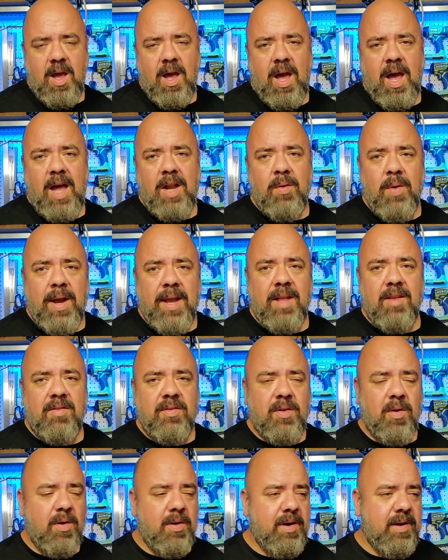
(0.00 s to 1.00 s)
How do I get
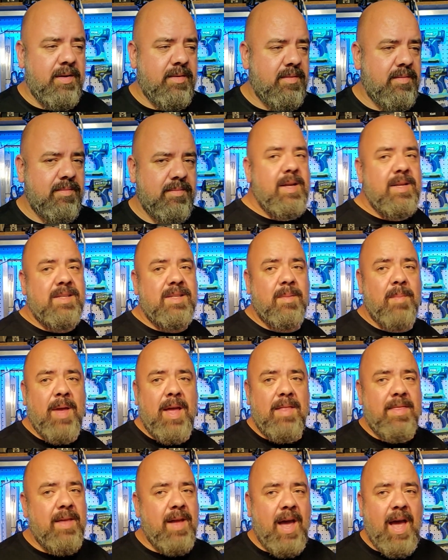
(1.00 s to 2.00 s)
started?
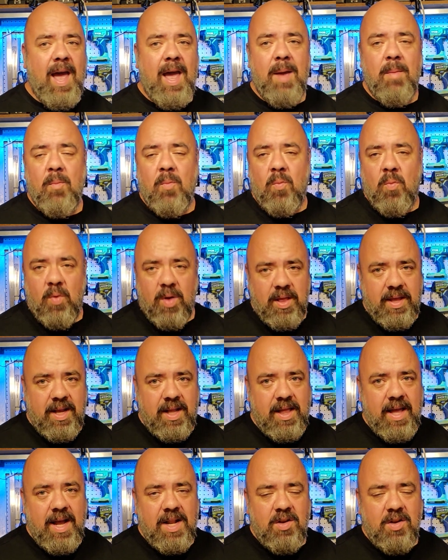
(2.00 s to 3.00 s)
Samantha, I am really
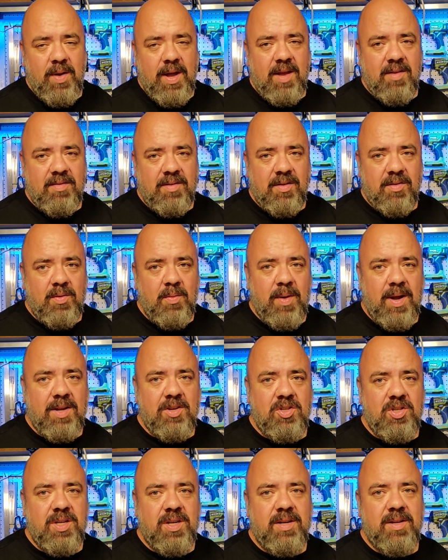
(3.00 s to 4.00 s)
glad you asked this
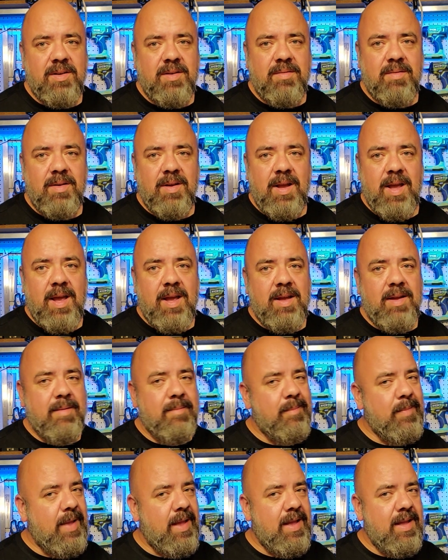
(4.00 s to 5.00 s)
question.
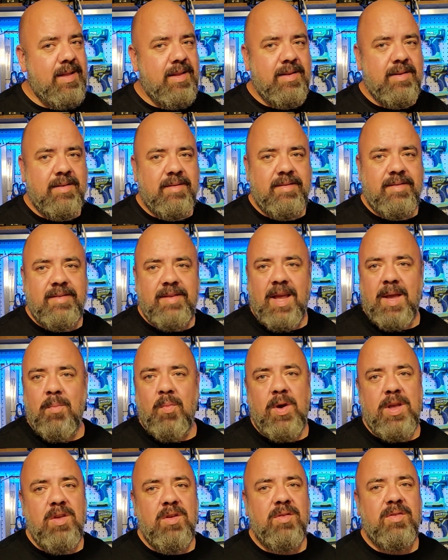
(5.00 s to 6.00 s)
Same
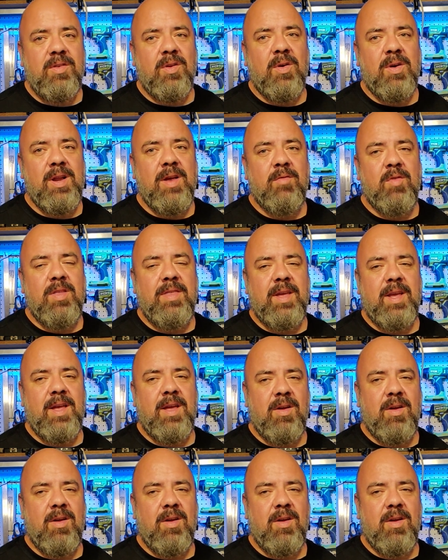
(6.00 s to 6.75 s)
way you start everything